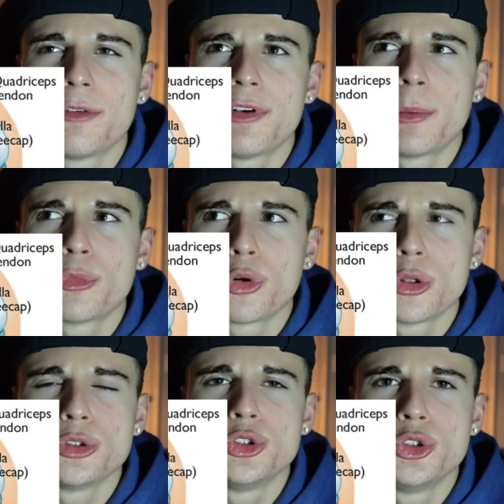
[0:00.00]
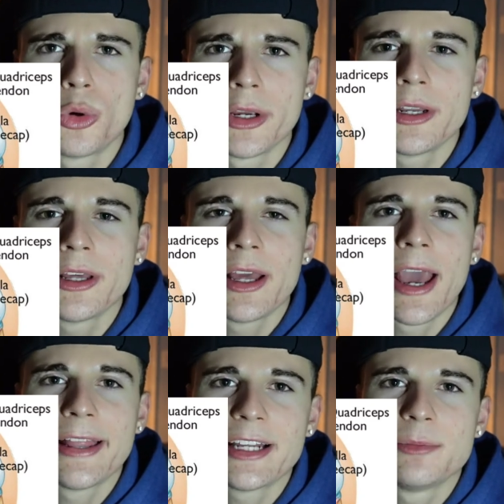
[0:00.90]
femoral joint,
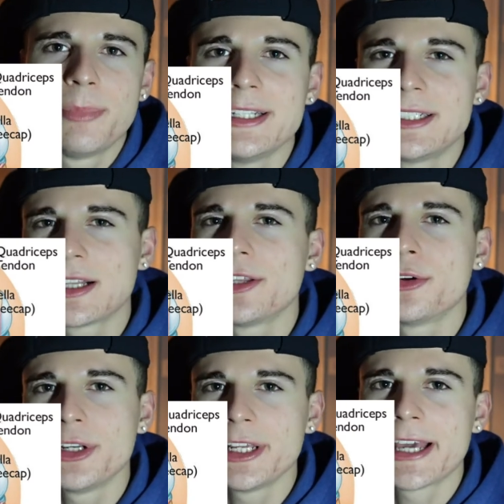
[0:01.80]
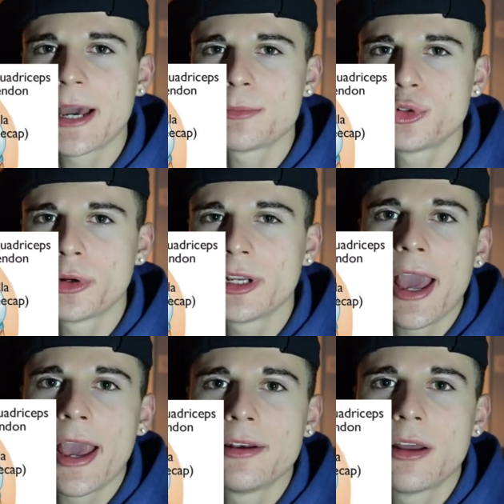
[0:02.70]
and that is basically your kneecap joint.
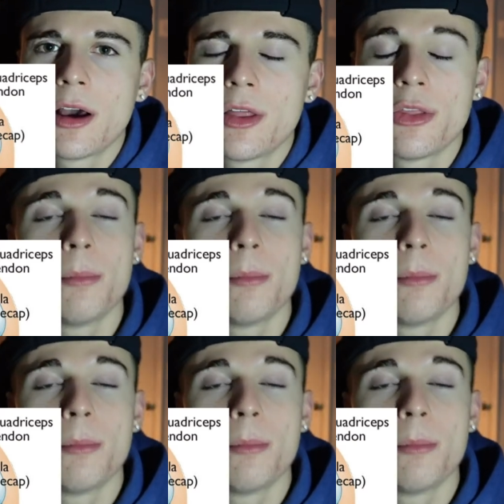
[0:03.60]
And uh, the